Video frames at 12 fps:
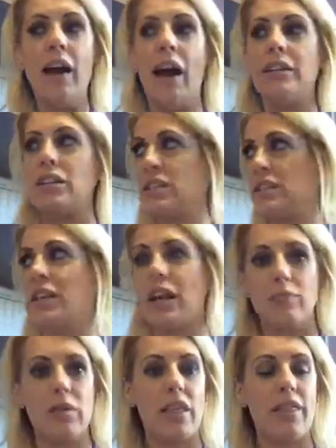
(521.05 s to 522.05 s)
And it's the
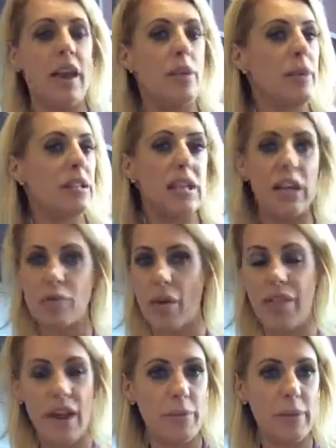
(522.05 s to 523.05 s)
same with the therapy. It's less
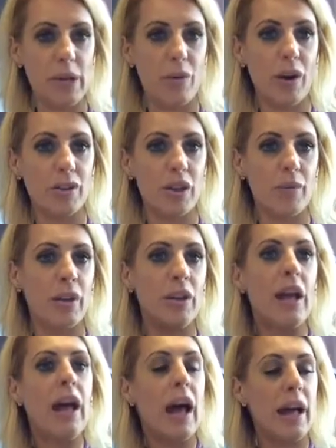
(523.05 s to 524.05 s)
what therapy you are
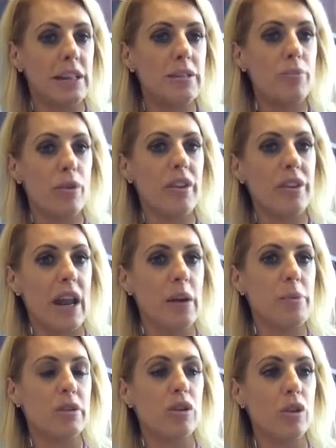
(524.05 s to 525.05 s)
doing, and it's more the
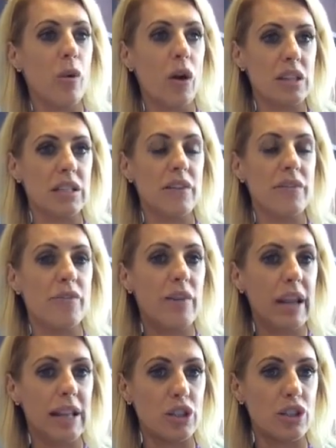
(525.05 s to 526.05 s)
therapist and the quality of the
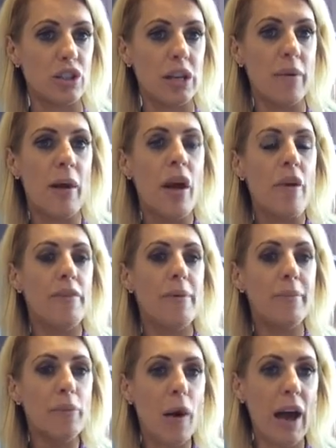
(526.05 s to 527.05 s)
relationship.
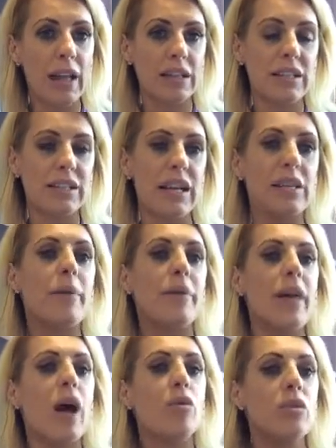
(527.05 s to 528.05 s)
Remember what Ella said
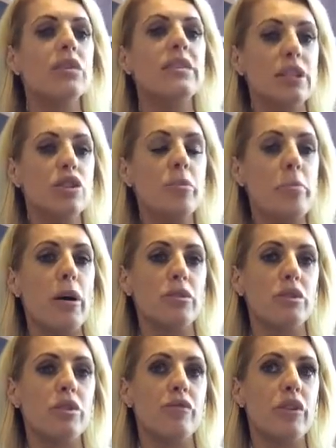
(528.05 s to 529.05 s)
about that unconditional
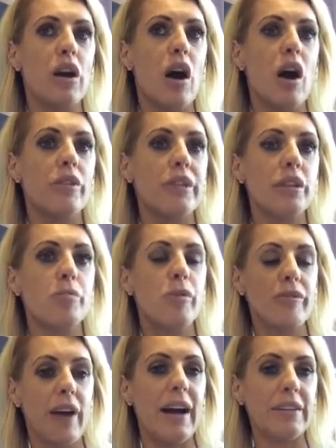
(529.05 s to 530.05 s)
positive regard that's
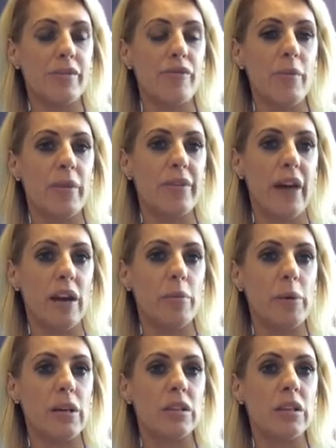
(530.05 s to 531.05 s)
provided from the
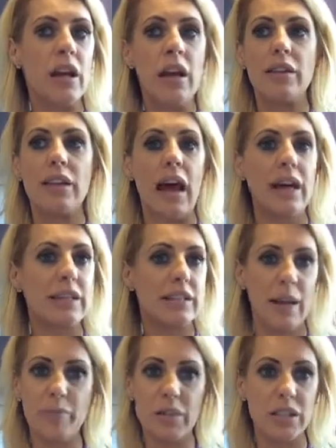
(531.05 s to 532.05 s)
therapist, that
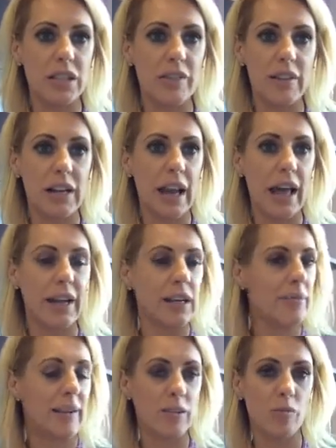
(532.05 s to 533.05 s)
acceptance of the
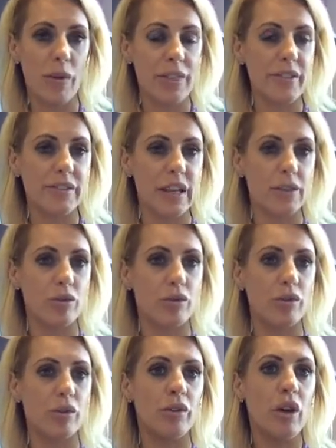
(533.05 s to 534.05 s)
client no matter what they've said or
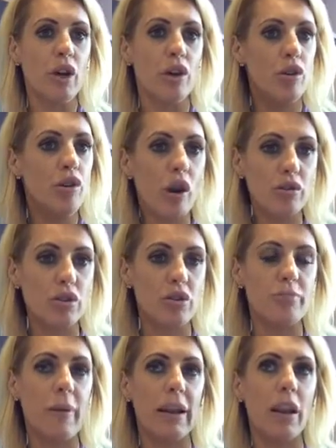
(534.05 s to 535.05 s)
done,
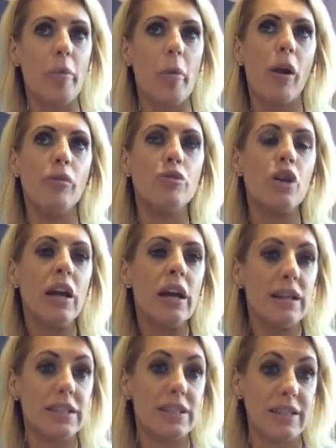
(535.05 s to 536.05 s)
non-judgmental approach
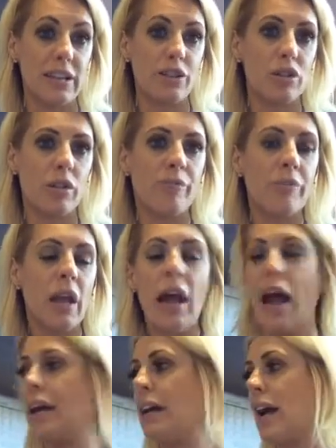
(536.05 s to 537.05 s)
is essential.
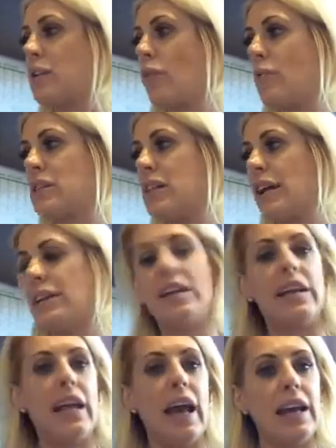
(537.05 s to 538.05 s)
And I guess what we're saying
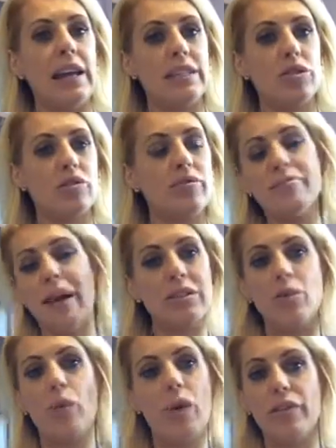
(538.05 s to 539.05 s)
here, it doesn't
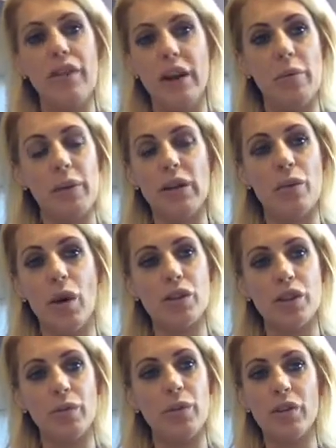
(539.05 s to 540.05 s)
matter what therapy you are
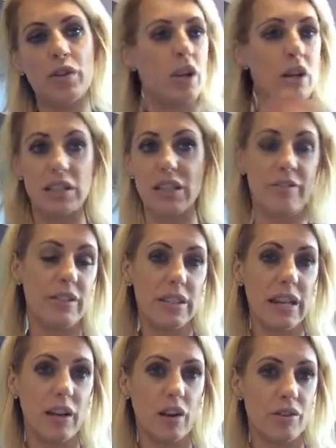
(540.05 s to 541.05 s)
doing. There's lots of different
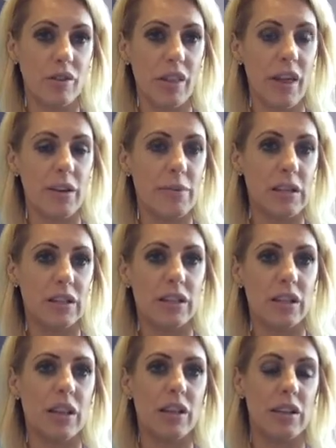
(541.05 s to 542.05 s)
psychological therapies
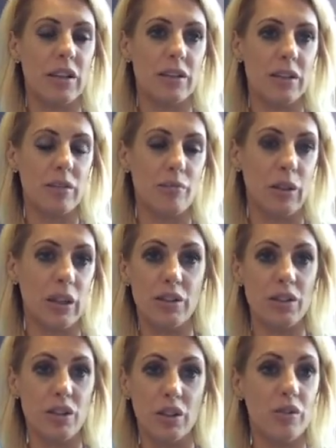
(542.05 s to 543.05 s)
that we
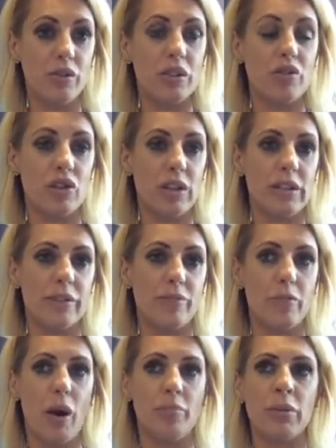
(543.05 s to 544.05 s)
can use to treat
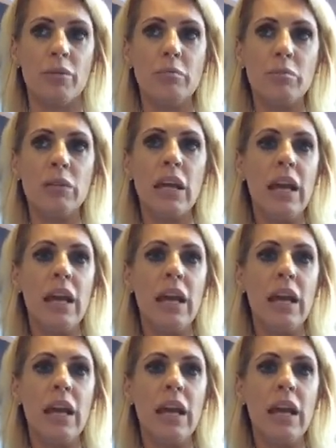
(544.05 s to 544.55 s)
different problems.